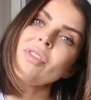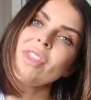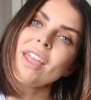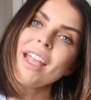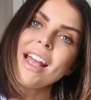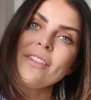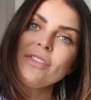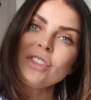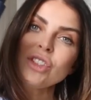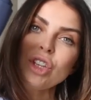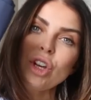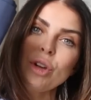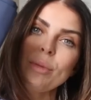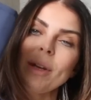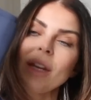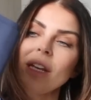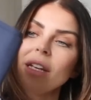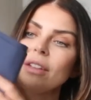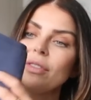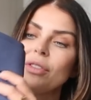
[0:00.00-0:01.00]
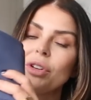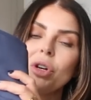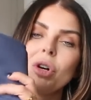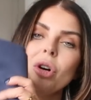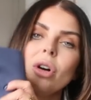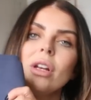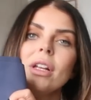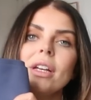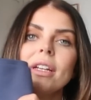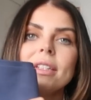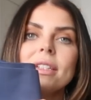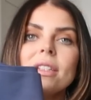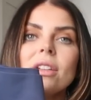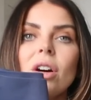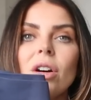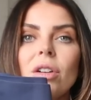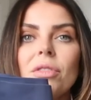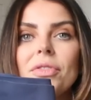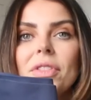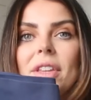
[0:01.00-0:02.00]
They have so many different colors
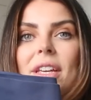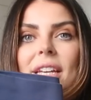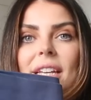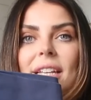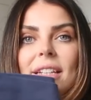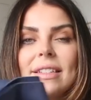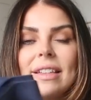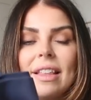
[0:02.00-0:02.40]
of these.